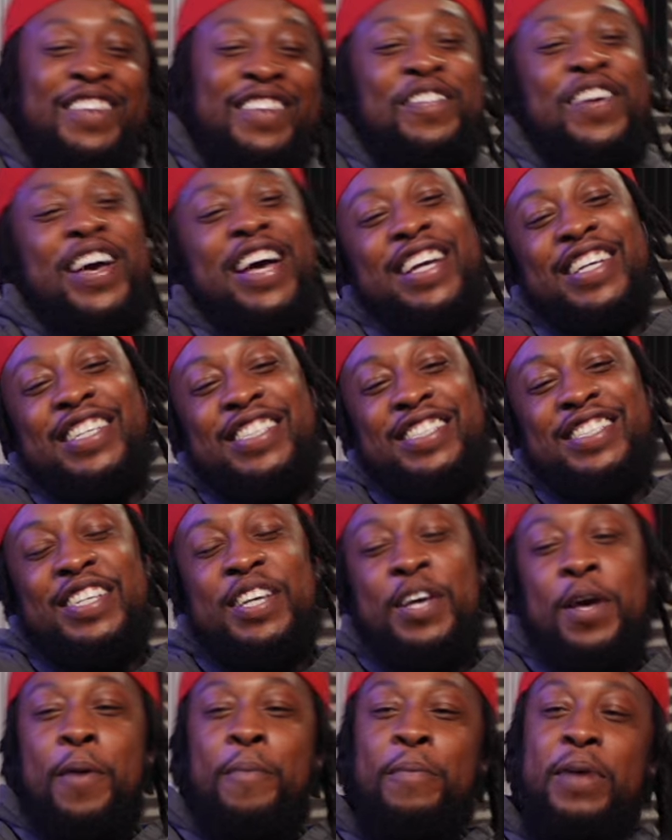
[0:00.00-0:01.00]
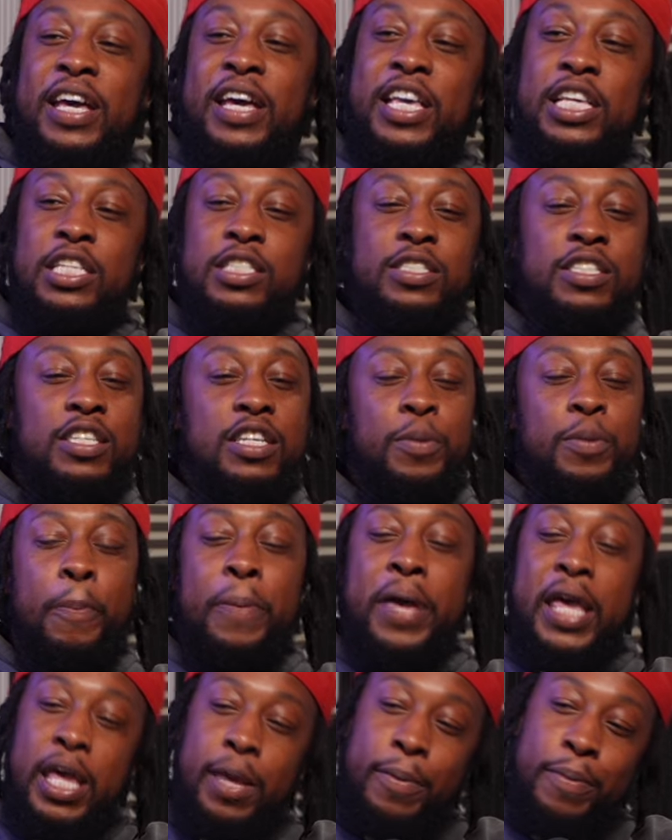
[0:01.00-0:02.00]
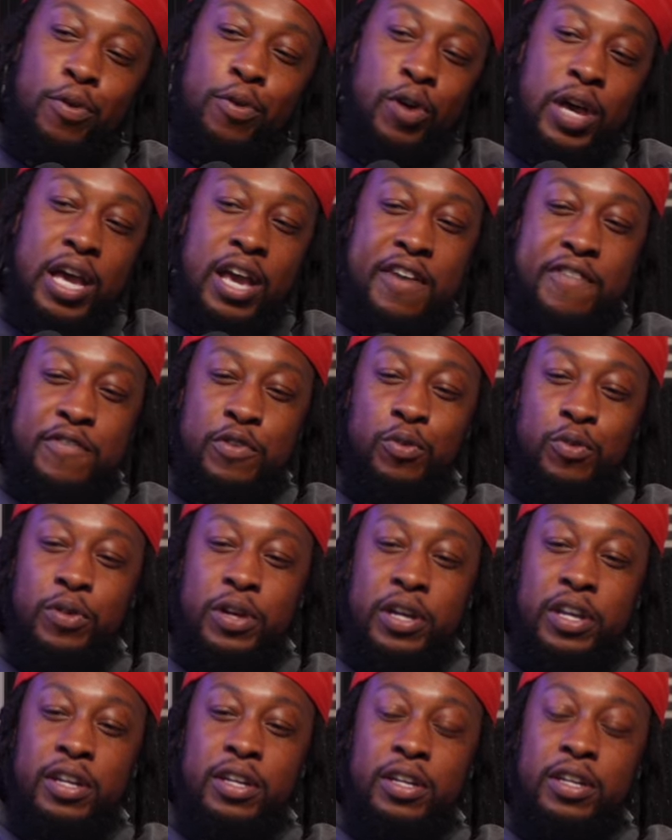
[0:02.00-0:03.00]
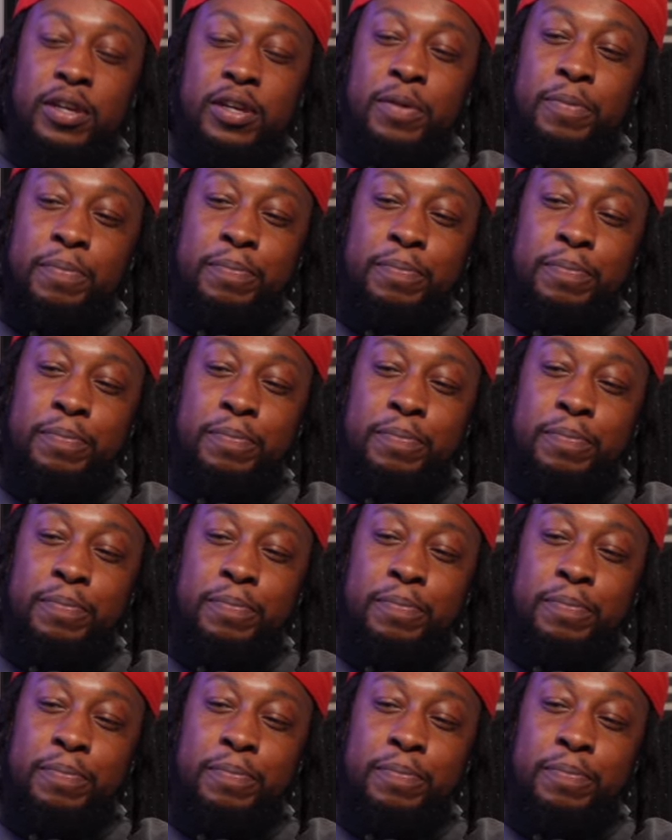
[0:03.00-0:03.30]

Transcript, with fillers: Facts. But it's people everywhere, mm-hmm.